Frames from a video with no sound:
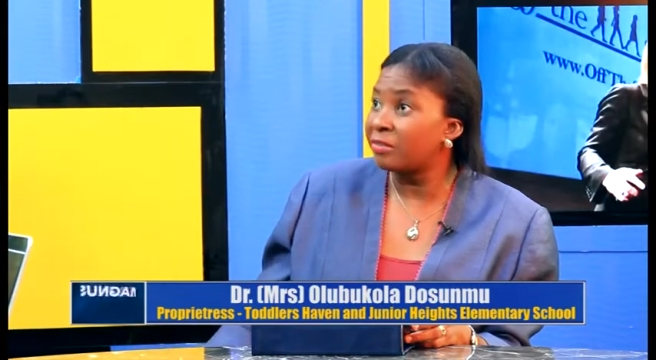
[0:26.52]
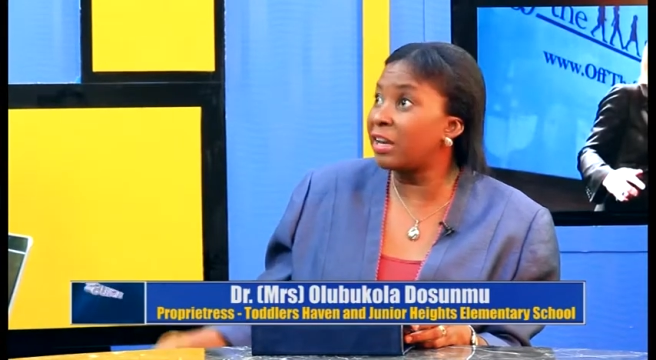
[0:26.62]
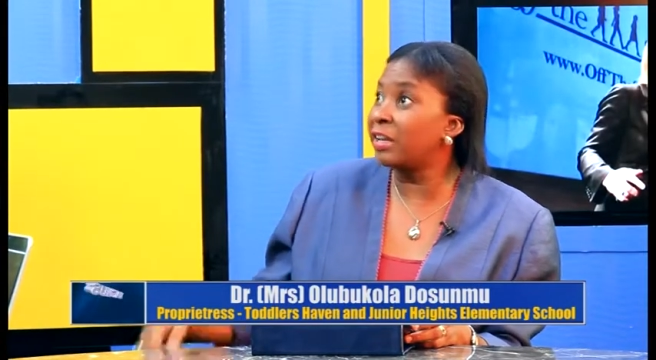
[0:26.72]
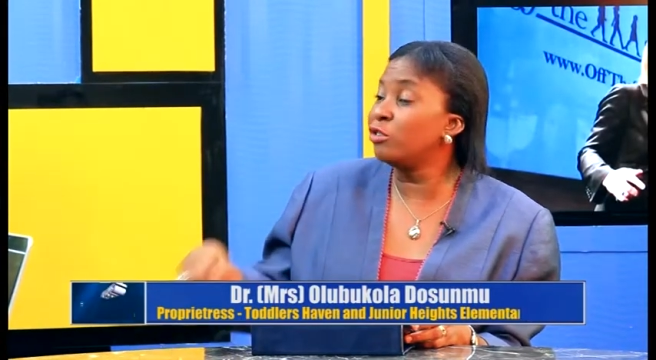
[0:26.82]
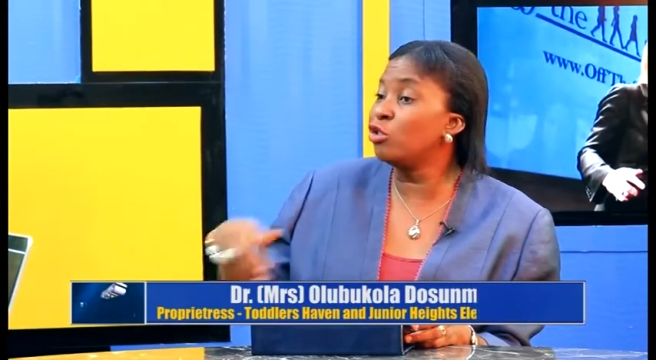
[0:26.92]

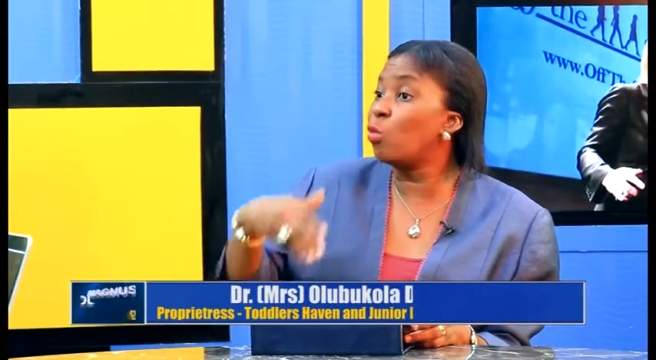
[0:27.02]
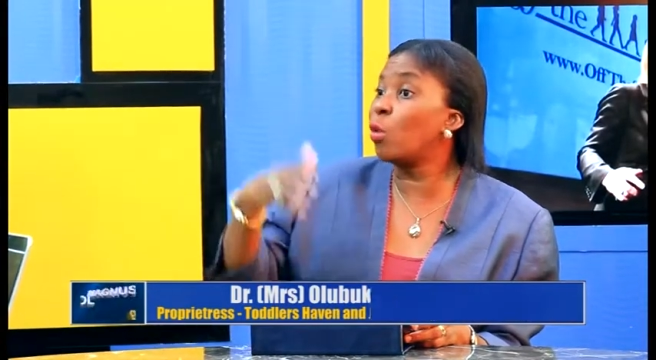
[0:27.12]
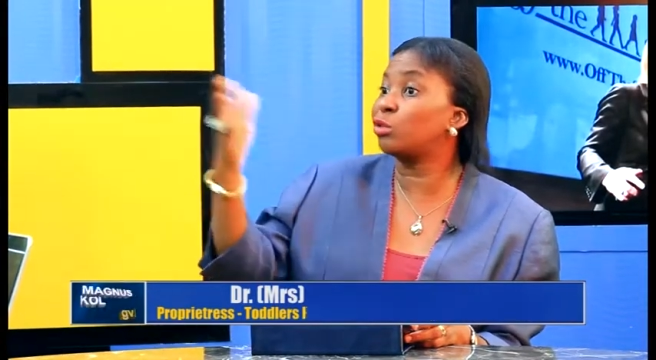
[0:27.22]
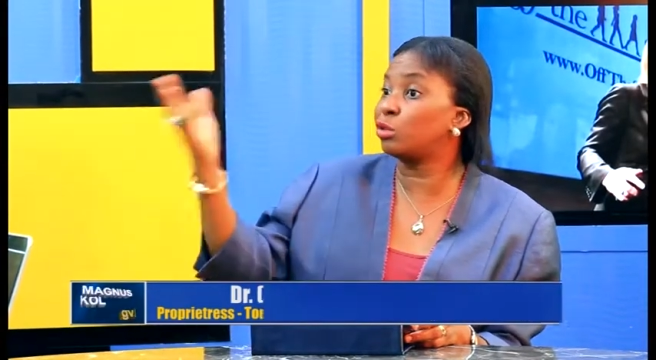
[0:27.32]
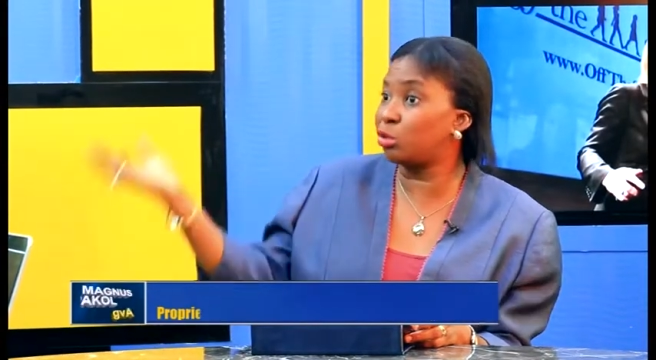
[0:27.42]
They know
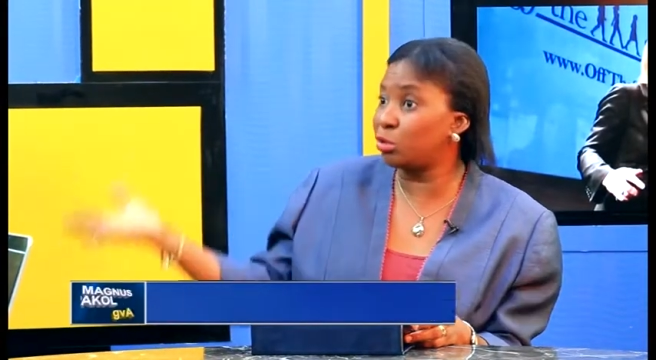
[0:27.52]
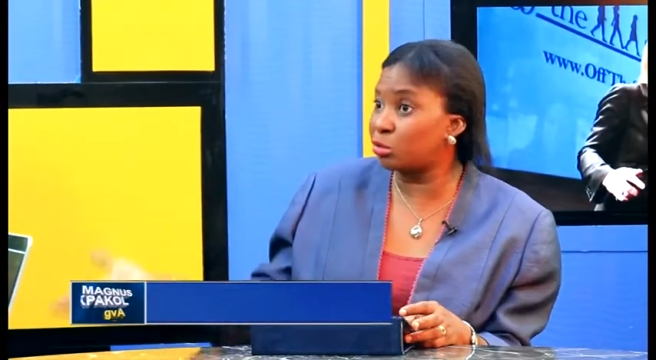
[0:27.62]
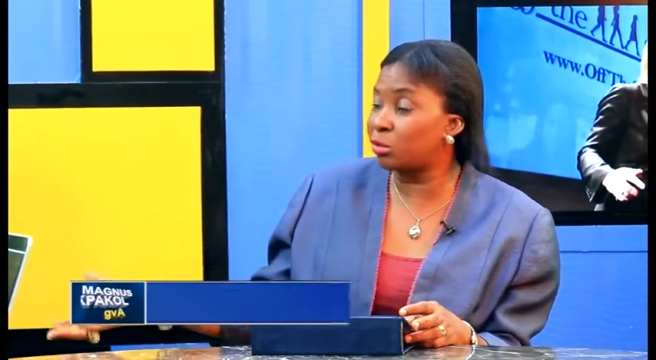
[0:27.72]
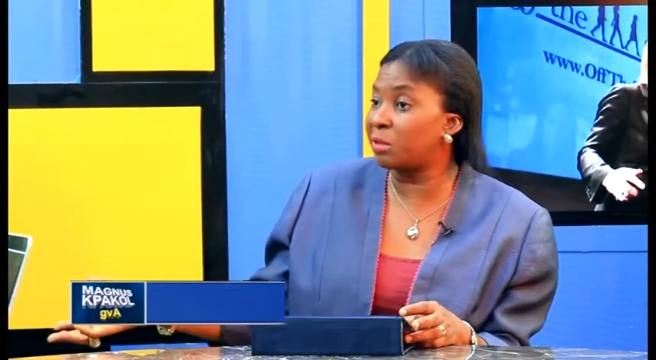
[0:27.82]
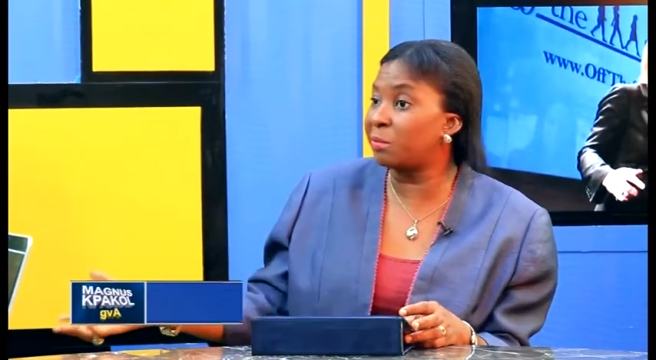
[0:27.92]
what to do
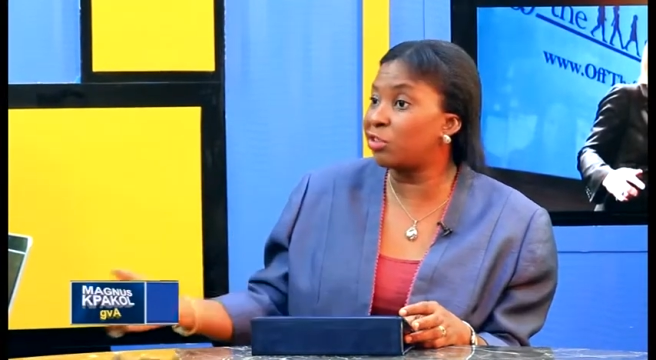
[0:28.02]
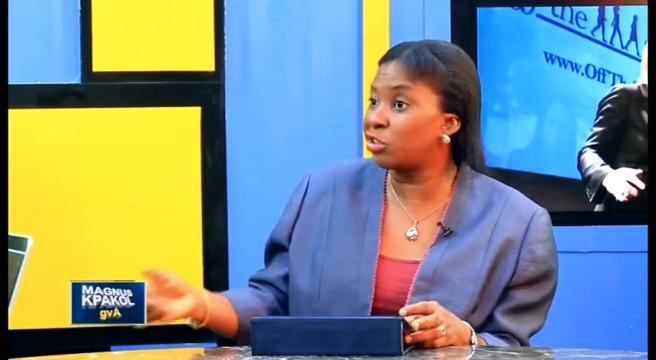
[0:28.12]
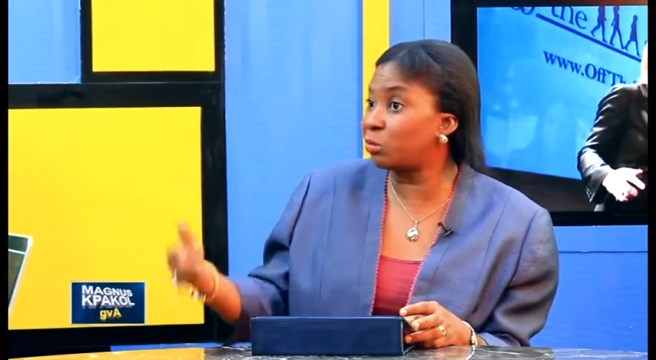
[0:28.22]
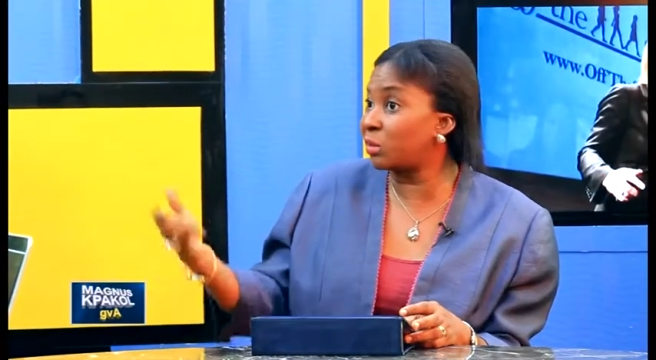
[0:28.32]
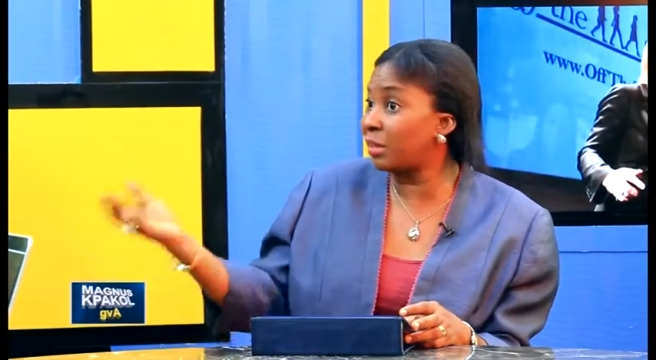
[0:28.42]
to keep their
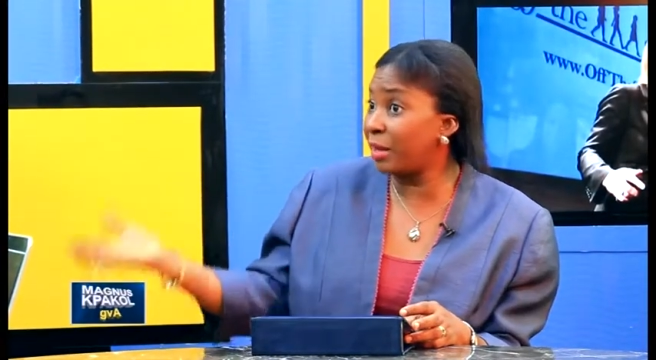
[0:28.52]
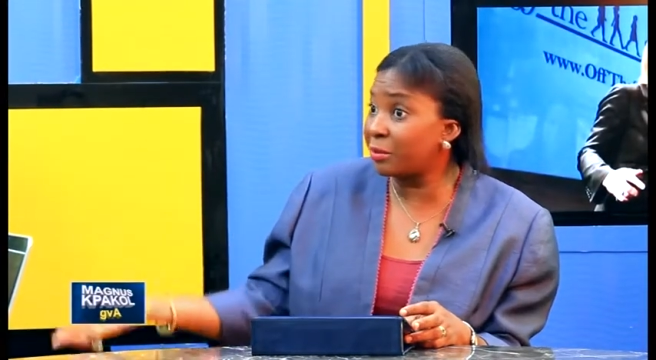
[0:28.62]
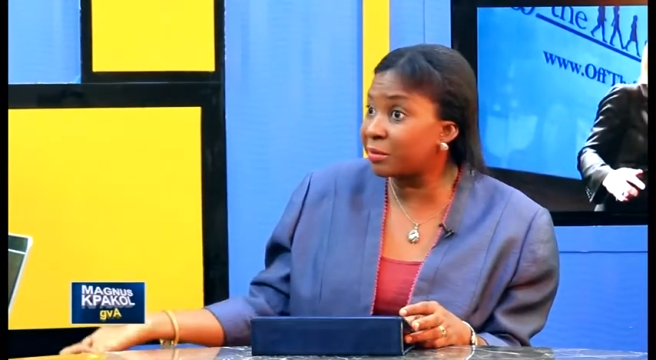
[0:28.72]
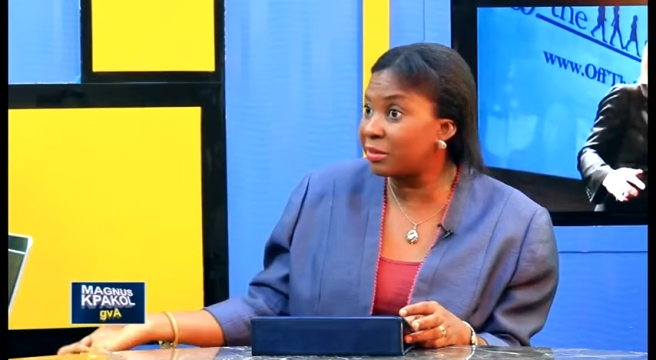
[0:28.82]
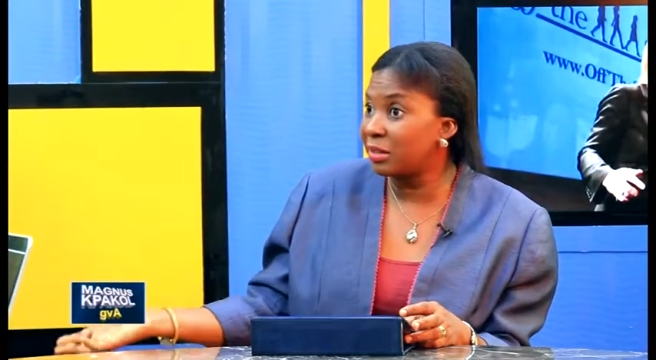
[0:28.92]
children
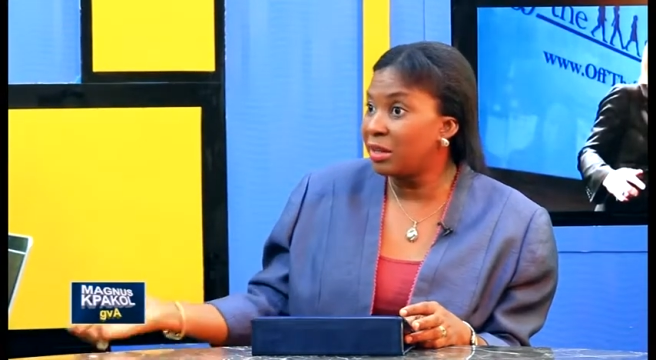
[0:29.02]
healthy.